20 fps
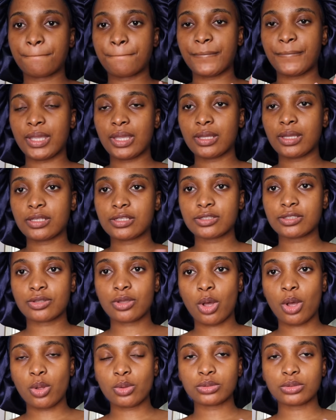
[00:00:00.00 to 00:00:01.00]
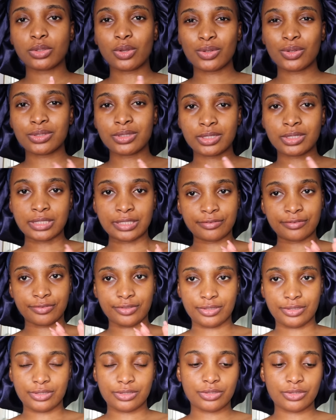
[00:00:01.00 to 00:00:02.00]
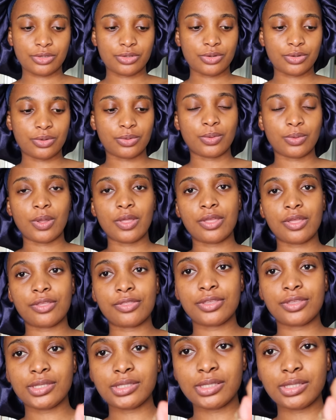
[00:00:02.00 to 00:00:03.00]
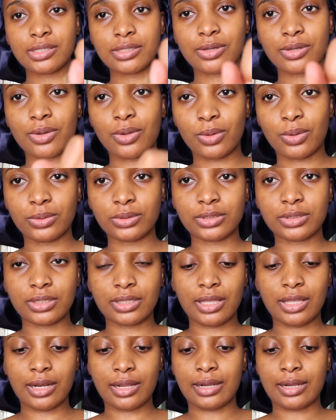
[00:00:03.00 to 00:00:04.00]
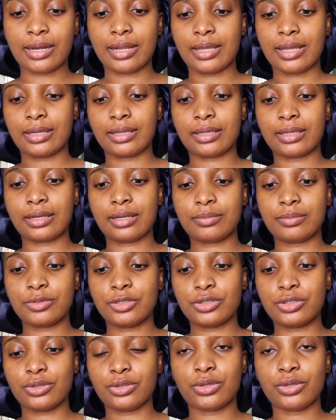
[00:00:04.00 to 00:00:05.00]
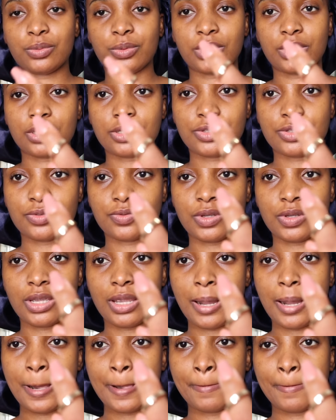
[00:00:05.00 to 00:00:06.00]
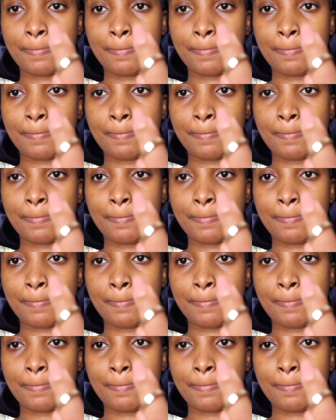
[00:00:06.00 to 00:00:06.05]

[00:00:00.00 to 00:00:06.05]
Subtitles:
because gold also differs, you know. This is the gold that I like. Let me show you with this ring.